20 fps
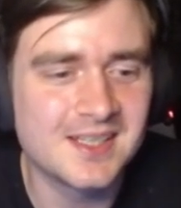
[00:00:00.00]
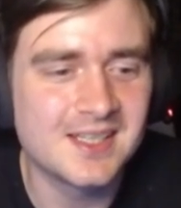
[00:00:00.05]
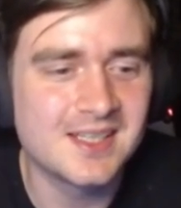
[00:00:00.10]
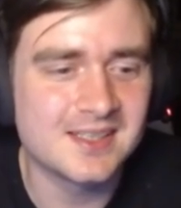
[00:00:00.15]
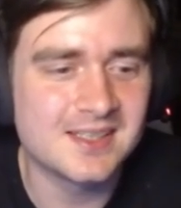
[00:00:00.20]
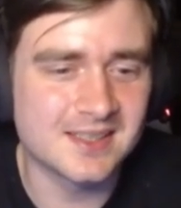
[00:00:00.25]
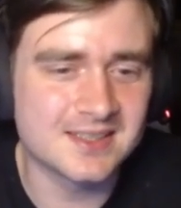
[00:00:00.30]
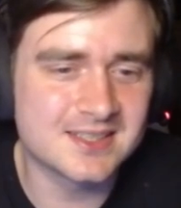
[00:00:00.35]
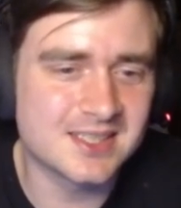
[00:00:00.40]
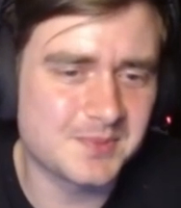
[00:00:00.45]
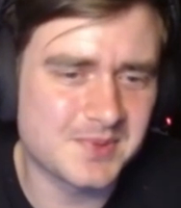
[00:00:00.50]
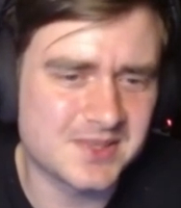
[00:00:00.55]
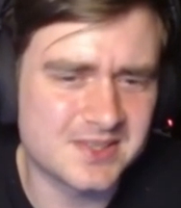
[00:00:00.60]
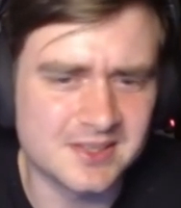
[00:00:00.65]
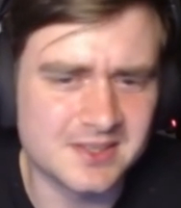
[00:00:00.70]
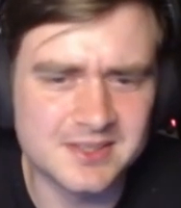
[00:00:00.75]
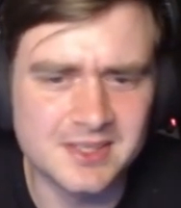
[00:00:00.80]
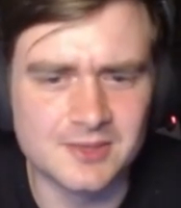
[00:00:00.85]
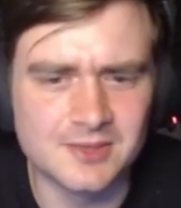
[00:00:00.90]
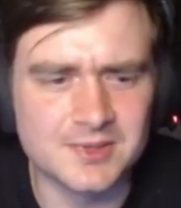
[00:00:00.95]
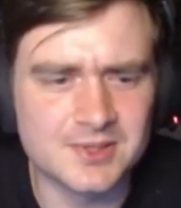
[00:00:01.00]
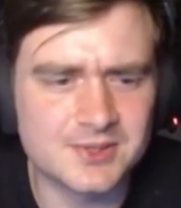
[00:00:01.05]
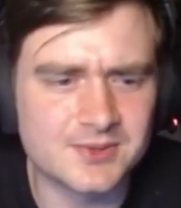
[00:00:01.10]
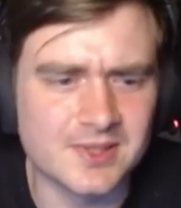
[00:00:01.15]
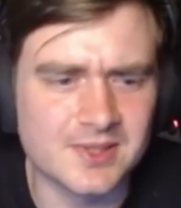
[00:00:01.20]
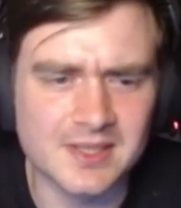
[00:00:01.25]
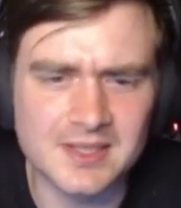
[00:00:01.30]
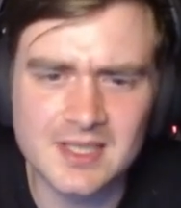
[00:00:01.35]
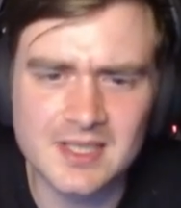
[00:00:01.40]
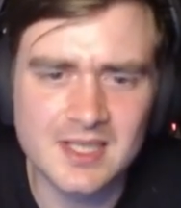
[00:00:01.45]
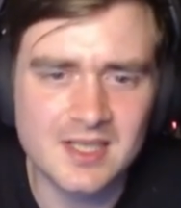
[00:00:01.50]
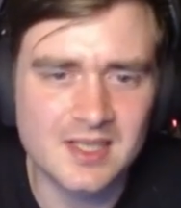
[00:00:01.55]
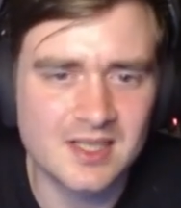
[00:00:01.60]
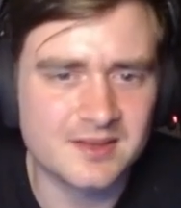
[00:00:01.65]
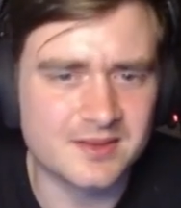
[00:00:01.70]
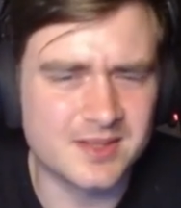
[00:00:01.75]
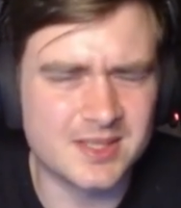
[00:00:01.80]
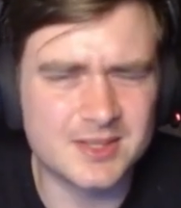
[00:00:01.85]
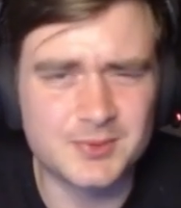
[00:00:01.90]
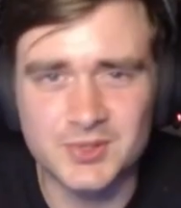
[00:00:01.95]
Next up is Artillery Strike.
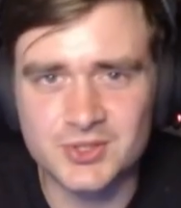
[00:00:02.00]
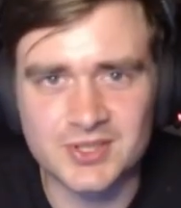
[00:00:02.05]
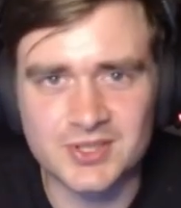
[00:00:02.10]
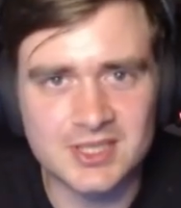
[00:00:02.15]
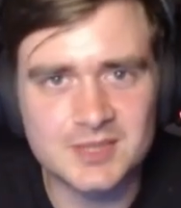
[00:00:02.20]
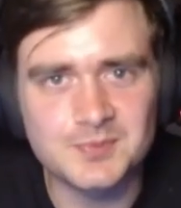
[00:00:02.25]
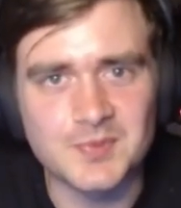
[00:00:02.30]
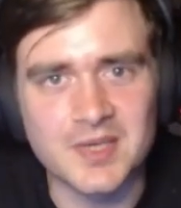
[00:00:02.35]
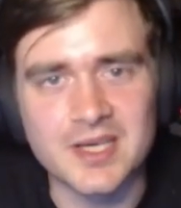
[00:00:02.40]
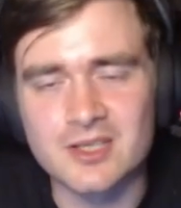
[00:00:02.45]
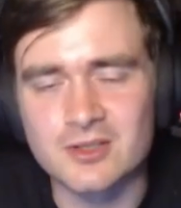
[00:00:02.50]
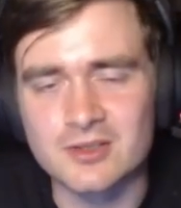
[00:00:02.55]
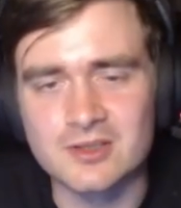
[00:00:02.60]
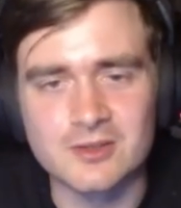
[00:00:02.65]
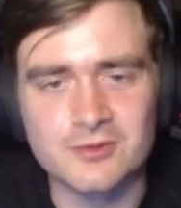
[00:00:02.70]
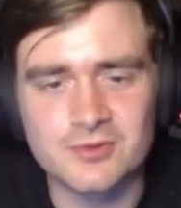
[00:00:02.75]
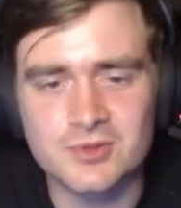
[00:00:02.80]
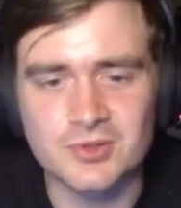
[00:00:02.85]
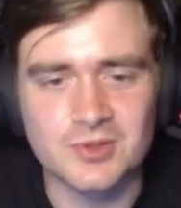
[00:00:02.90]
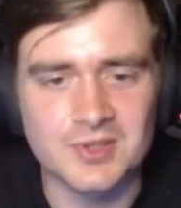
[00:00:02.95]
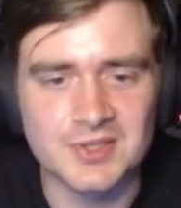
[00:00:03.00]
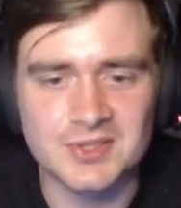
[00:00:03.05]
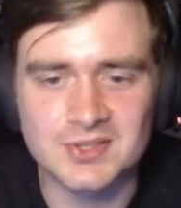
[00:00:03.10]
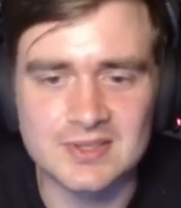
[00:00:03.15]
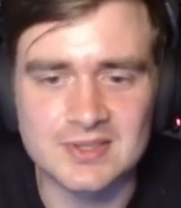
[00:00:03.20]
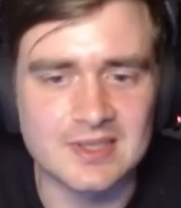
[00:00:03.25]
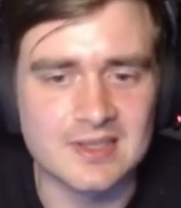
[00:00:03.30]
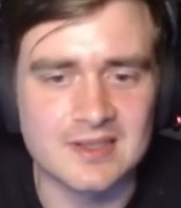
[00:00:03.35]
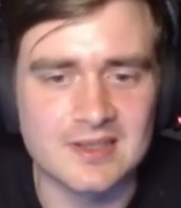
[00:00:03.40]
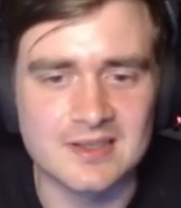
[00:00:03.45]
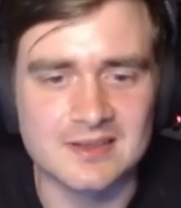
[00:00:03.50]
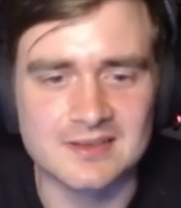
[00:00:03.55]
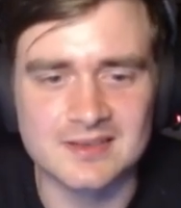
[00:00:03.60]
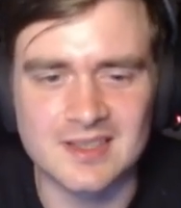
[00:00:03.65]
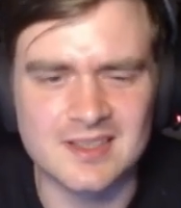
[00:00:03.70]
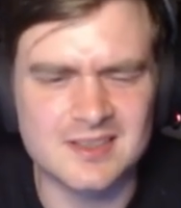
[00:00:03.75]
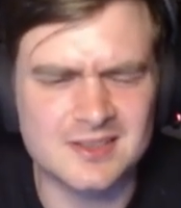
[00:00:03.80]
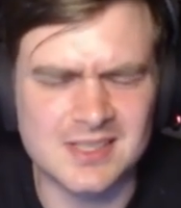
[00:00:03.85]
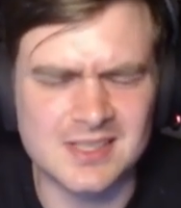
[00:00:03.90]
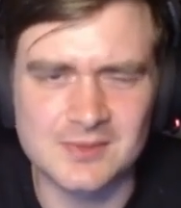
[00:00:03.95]
This was just my area of choice, and I
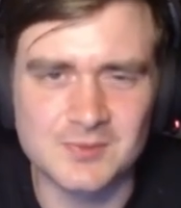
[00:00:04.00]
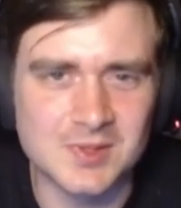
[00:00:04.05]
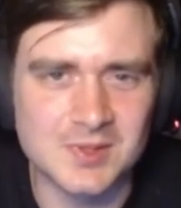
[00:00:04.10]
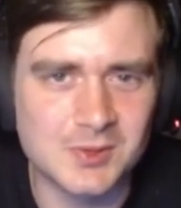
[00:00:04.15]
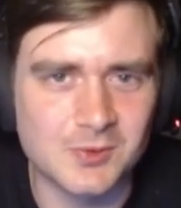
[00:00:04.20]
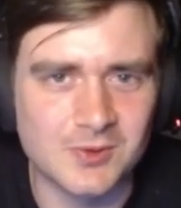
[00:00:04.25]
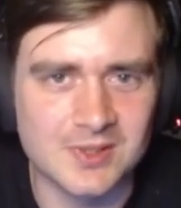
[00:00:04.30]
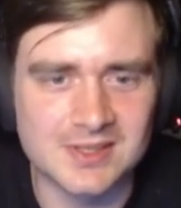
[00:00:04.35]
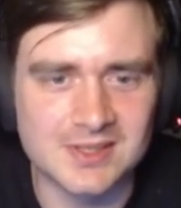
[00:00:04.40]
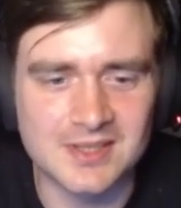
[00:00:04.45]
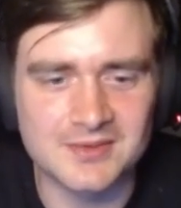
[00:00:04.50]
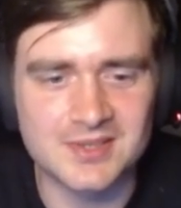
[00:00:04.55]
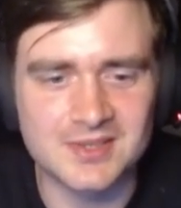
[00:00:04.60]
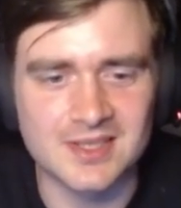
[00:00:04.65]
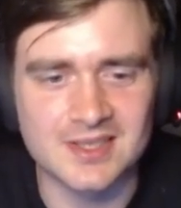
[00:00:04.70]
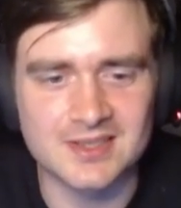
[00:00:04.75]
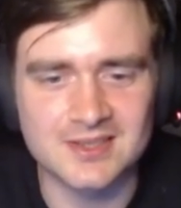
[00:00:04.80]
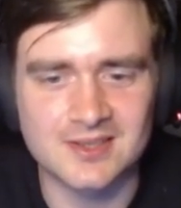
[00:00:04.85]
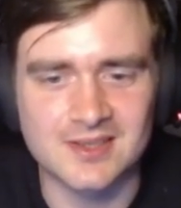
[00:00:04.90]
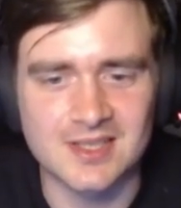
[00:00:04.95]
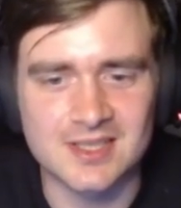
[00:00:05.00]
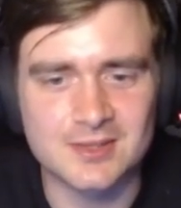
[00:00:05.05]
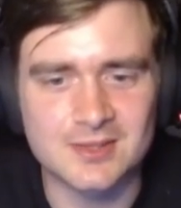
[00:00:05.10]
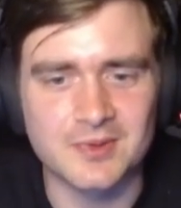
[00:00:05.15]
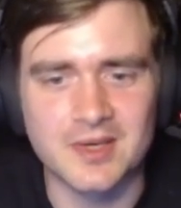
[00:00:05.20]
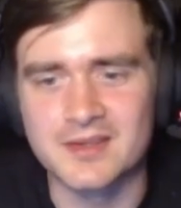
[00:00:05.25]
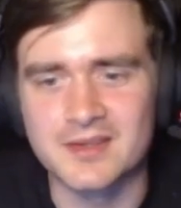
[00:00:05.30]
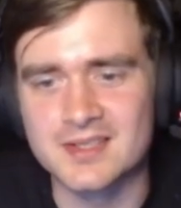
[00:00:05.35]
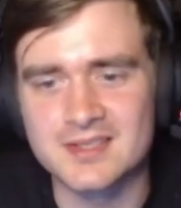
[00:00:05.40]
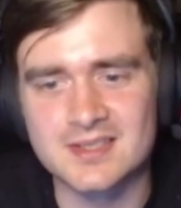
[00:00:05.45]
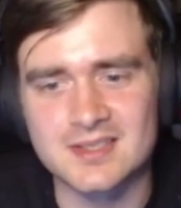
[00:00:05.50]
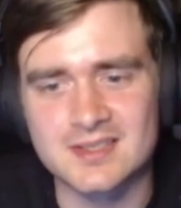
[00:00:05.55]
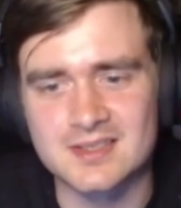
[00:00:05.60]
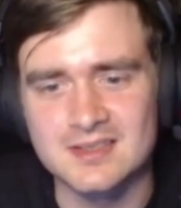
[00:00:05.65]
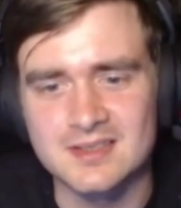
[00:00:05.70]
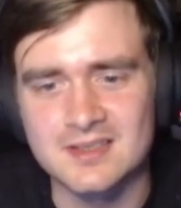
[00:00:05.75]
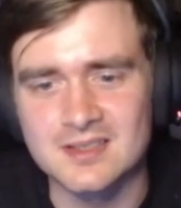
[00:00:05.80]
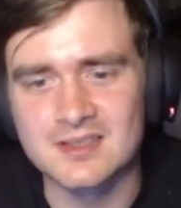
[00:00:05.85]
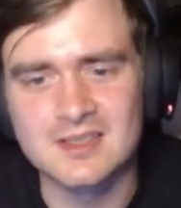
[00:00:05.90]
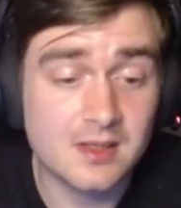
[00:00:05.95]
didn't want to run death sets, that's why this isn't
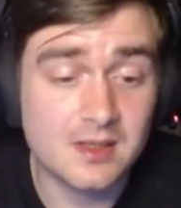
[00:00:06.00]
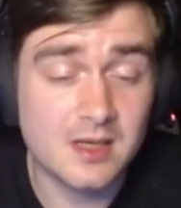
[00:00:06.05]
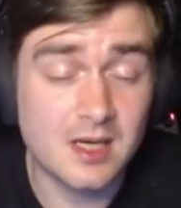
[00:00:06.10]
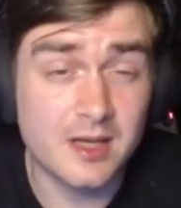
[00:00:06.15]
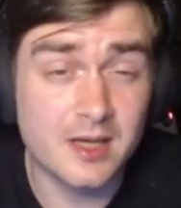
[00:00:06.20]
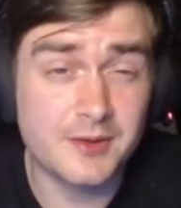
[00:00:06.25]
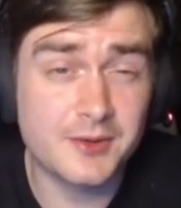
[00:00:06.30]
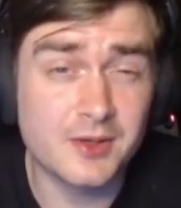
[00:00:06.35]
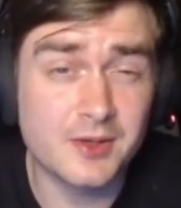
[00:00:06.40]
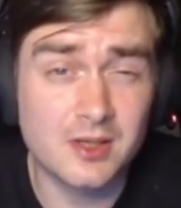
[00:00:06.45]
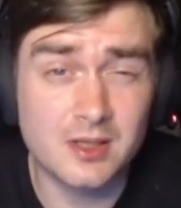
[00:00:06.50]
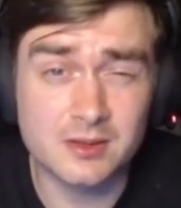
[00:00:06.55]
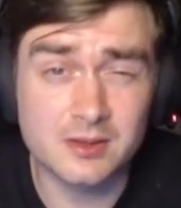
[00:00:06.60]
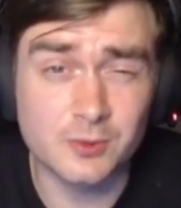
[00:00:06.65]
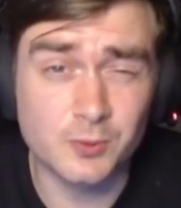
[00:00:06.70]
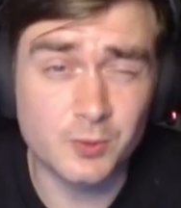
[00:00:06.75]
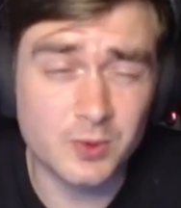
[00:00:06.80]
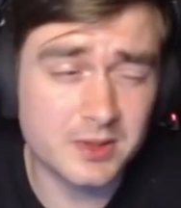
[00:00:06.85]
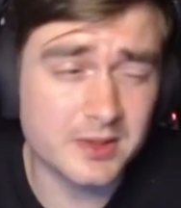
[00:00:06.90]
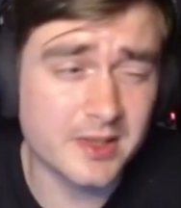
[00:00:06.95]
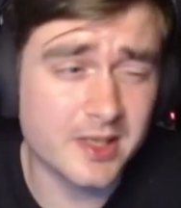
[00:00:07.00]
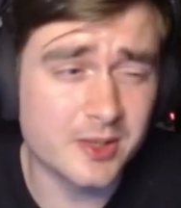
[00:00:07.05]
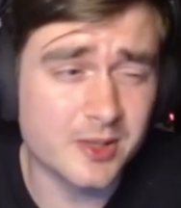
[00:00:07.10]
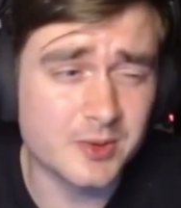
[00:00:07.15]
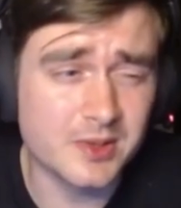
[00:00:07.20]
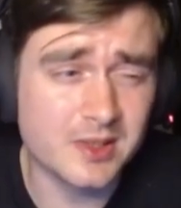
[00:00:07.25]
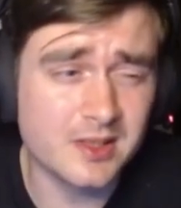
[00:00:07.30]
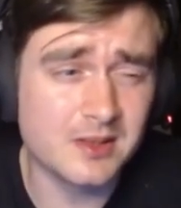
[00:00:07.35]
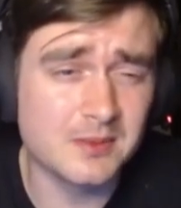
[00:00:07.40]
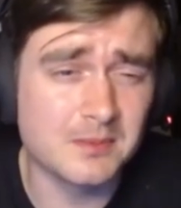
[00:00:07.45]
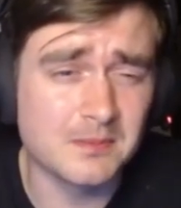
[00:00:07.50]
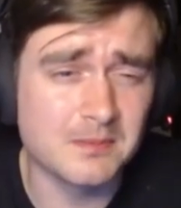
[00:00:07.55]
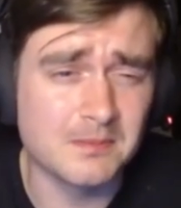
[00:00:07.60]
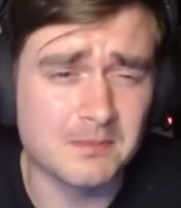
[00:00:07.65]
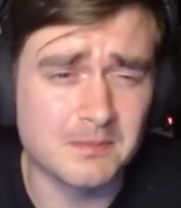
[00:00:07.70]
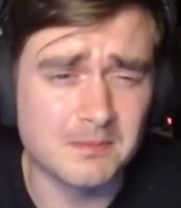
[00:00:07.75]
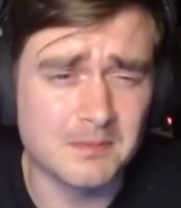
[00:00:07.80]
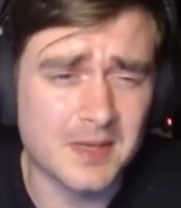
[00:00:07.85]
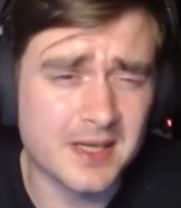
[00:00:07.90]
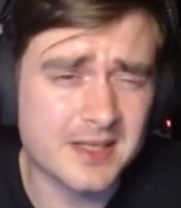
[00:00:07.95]
here. I thought 1 AoE
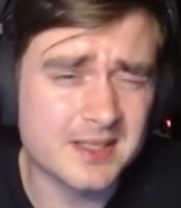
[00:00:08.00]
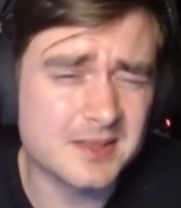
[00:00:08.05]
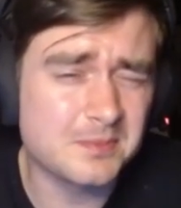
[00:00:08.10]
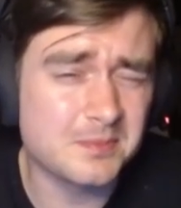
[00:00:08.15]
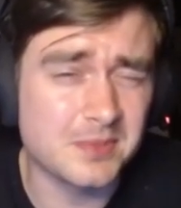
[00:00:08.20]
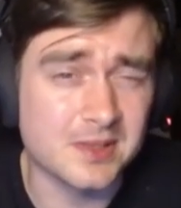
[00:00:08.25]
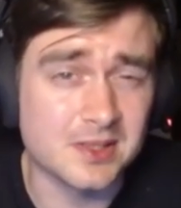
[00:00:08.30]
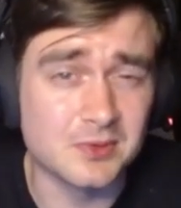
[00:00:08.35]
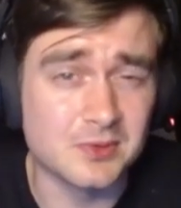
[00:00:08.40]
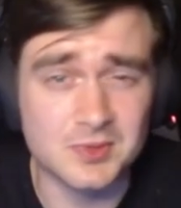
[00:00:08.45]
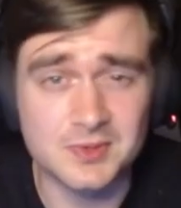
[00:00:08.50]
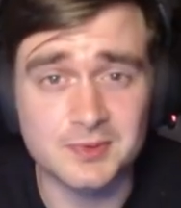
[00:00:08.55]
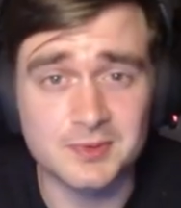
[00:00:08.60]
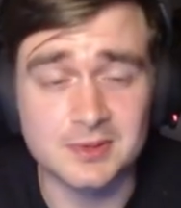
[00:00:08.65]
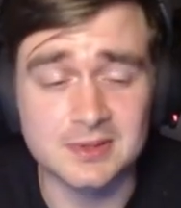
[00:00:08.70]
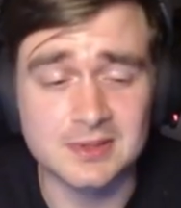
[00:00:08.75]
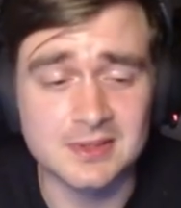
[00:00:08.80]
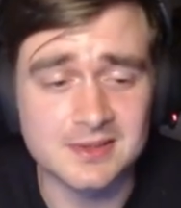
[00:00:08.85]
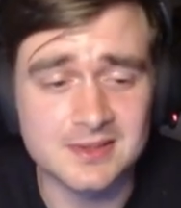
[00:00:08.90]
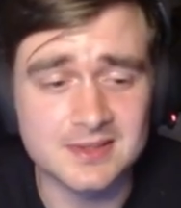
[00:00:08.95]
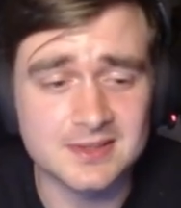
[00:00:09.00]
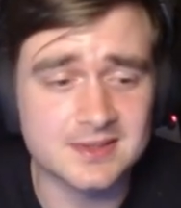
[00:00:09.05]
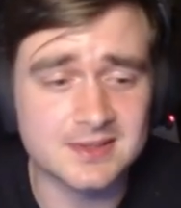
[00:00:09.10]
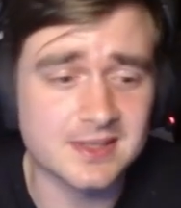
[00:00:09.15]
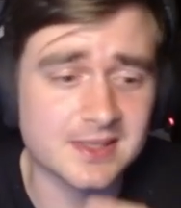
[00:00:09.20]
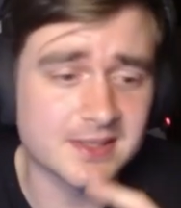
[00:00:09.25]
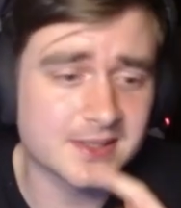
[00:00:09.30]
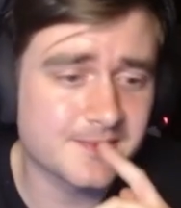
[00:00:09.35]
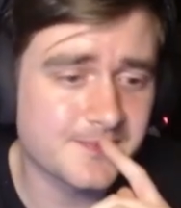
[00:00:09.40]
might be useful in this deck.